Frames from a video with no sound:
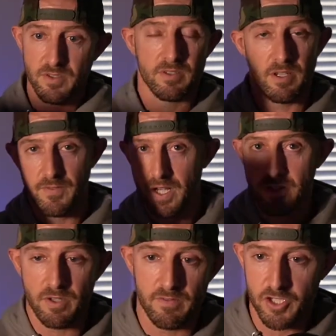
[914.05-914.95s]
If you
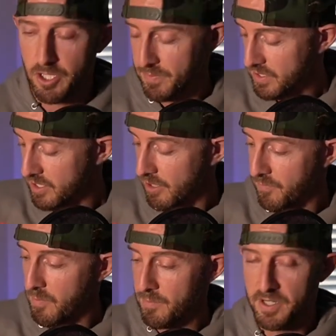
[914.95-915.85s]
guys are ever shipping stuff,
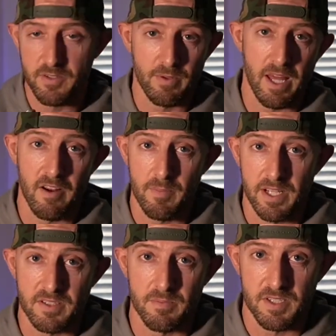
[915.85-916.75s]
remember to do that. I've
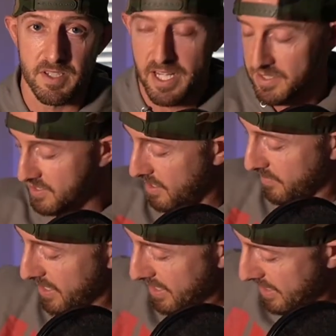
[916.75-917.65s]
made some mistakes as I'm
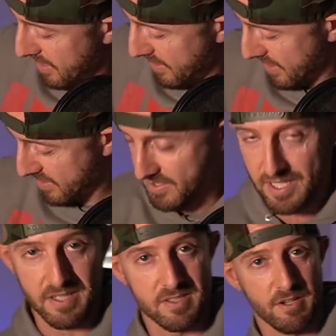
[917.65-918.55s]
getting into this,
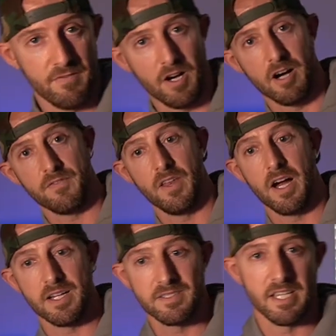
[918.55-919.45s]
sending stuff off,
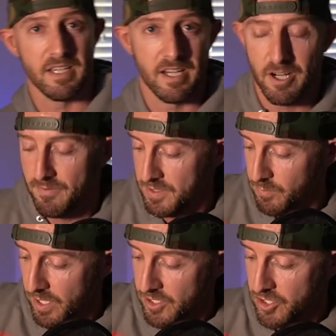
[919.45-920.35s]
not taking care of it the
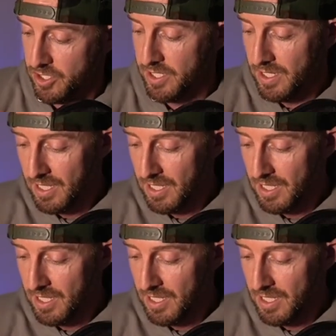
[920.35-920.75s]
way I should.